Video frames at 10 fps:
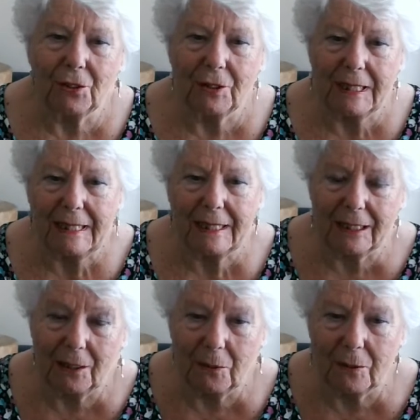heating
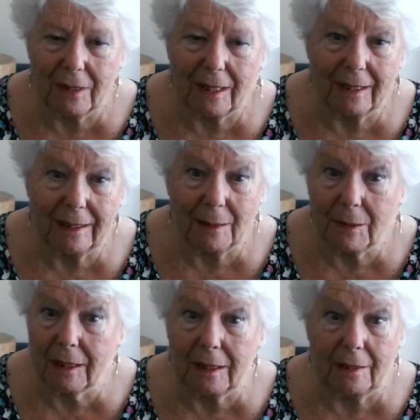and all that, and I
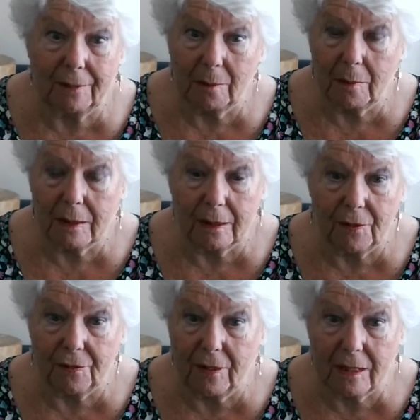suddenly found myself
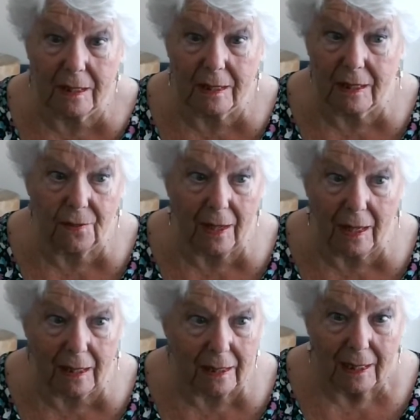thrust into this
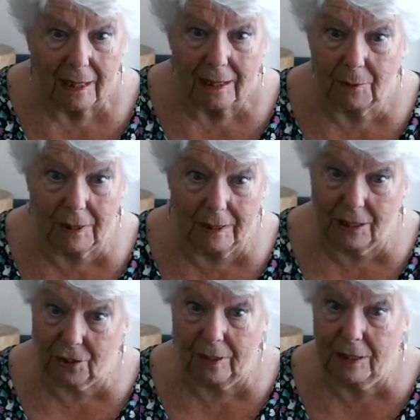flat. It was a
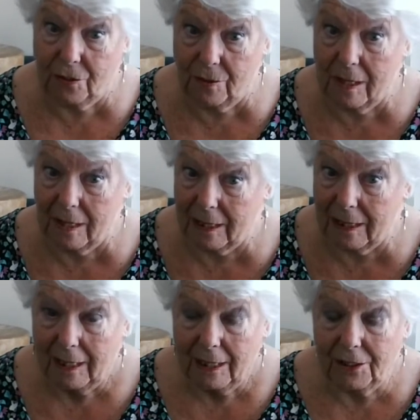disgrace, really.
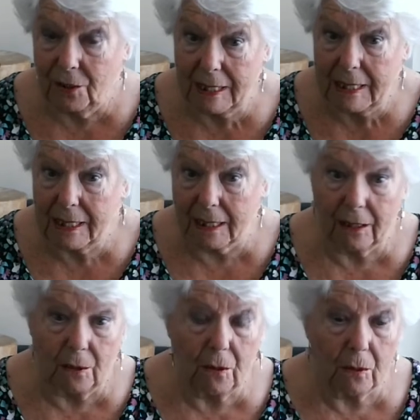No heating,
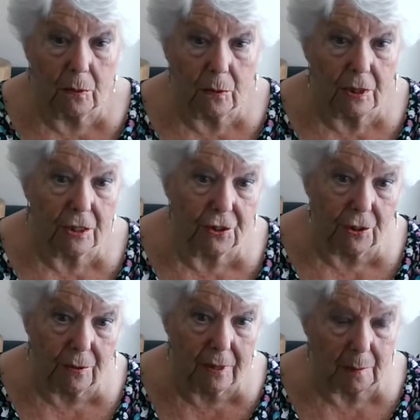no hot water,
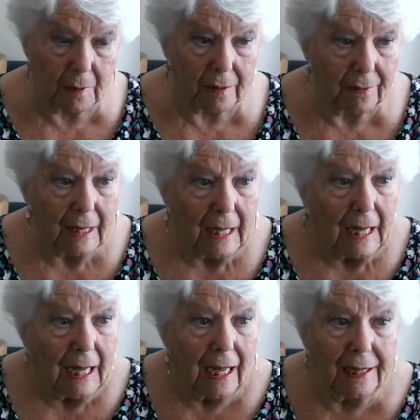students above.
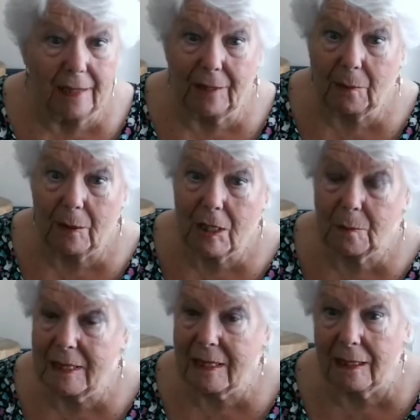And everyone's
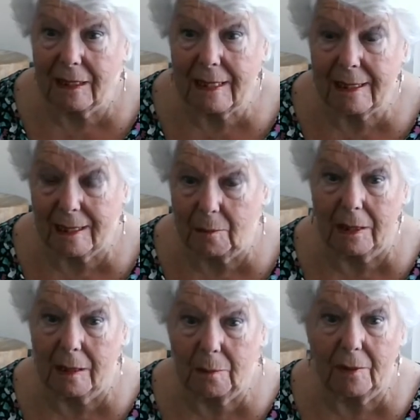been slightly
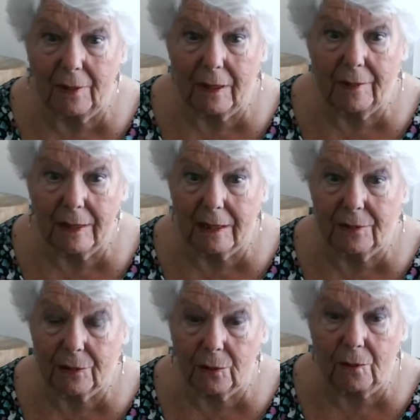similar, but very
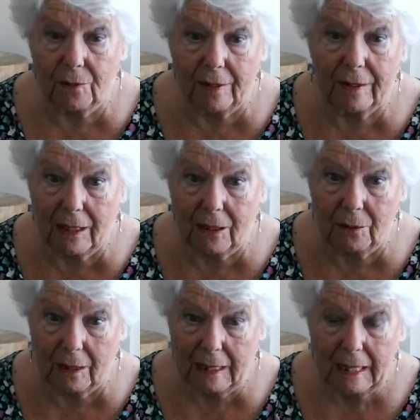difficult and very
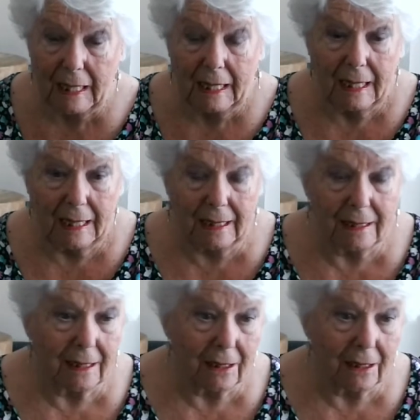lonely. And